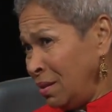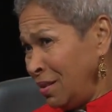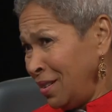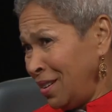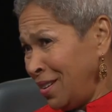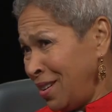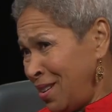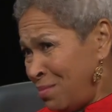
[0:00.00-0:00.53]

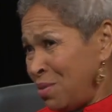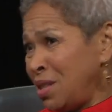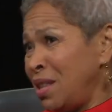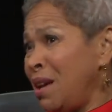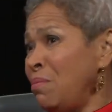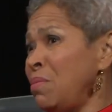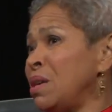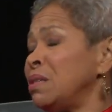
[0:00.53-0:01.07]
Mm-hmm. I mean,
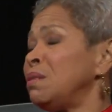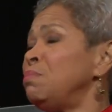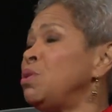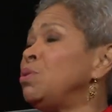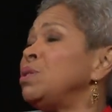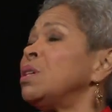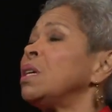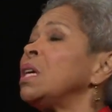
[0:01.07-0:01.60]
that makes
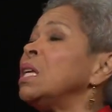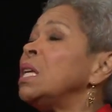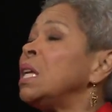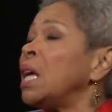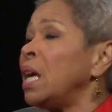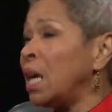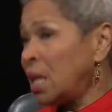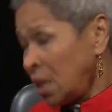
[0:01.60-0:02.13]
music and
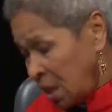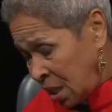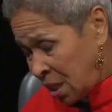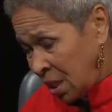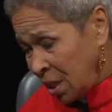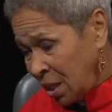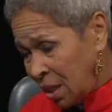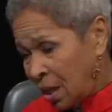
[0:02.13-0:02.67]

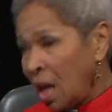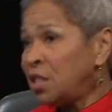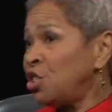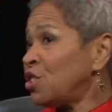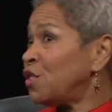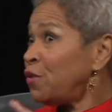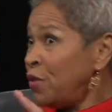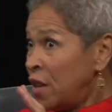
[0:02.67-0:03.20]
dance not
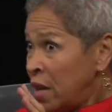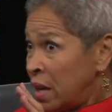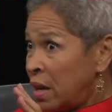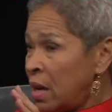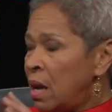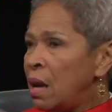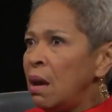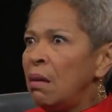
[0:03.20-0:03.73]
just
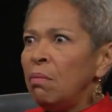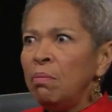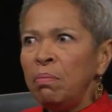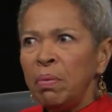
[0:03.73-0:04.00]
fun, mm-hmm.